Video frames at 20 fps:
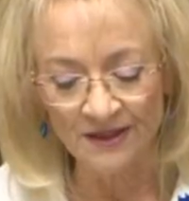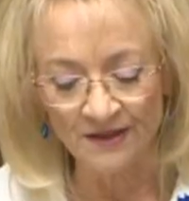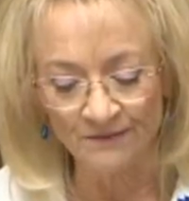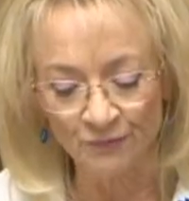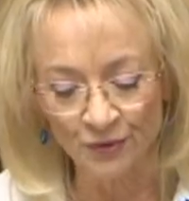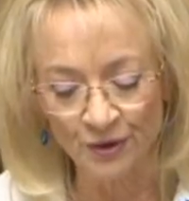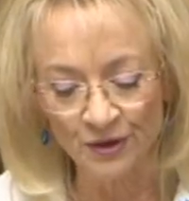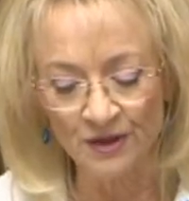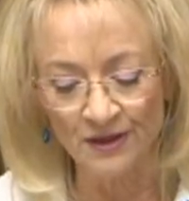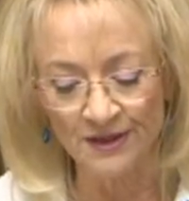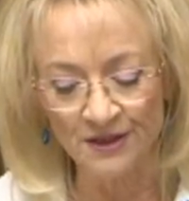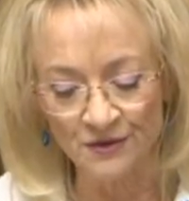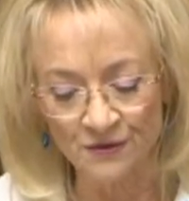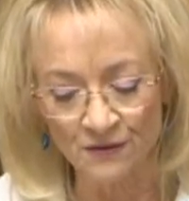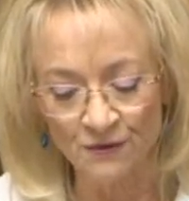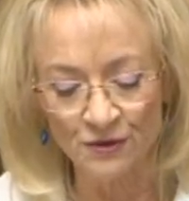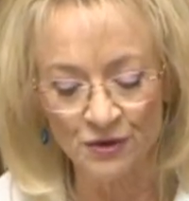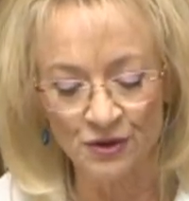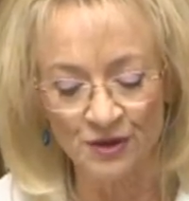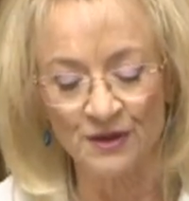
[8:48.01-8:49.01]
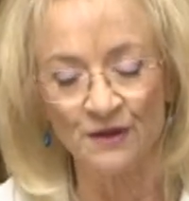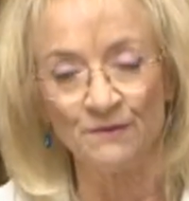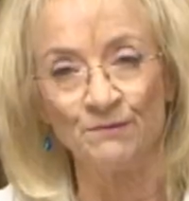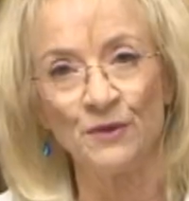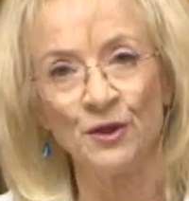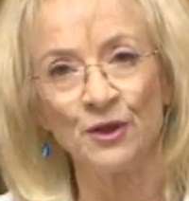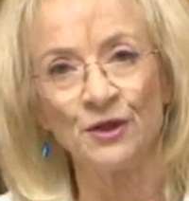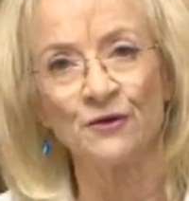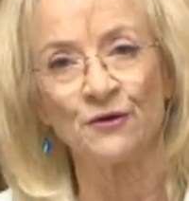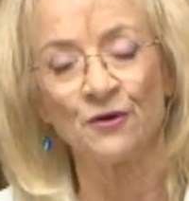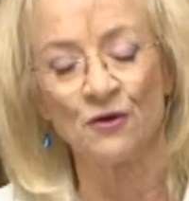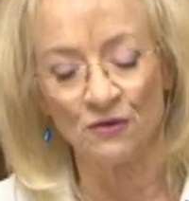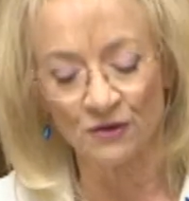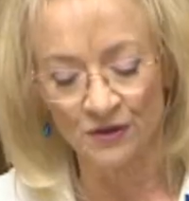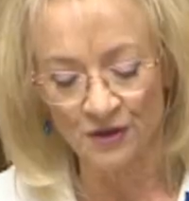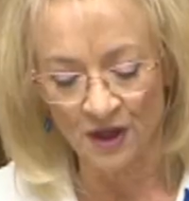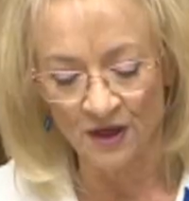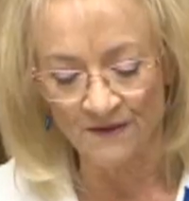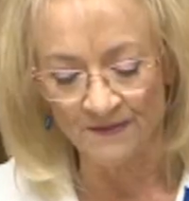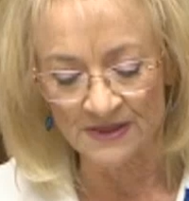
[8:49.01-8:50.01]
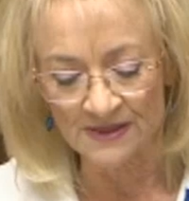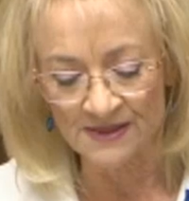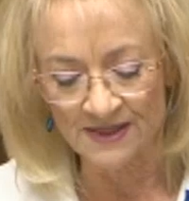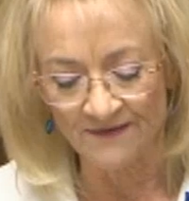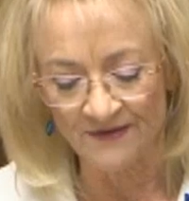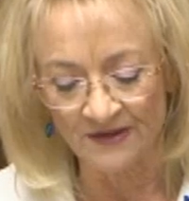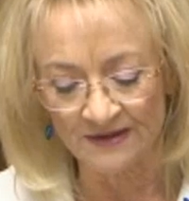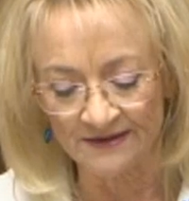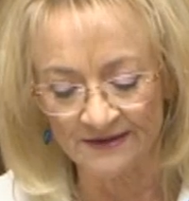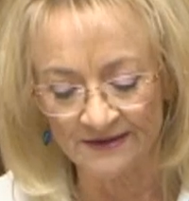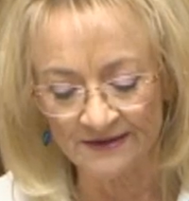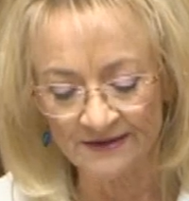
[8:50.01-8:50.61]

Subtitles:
and brutally tortured and murdered on October 7,